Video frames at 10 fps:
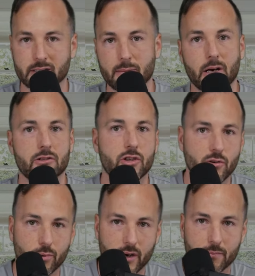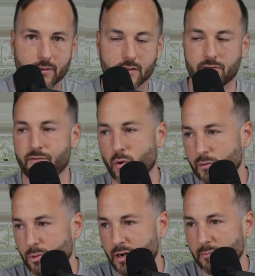I bought 2 properties, 4
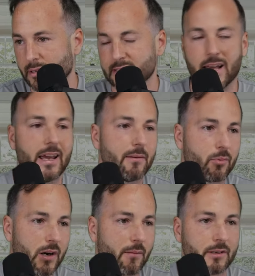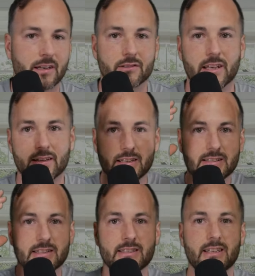properties, 8 properties. I was like,
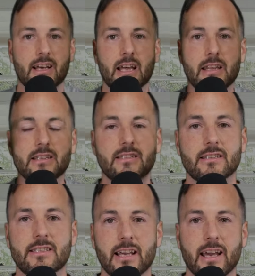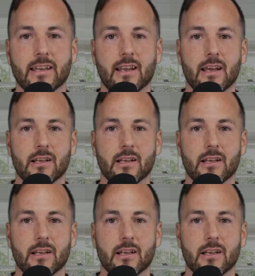this is insane.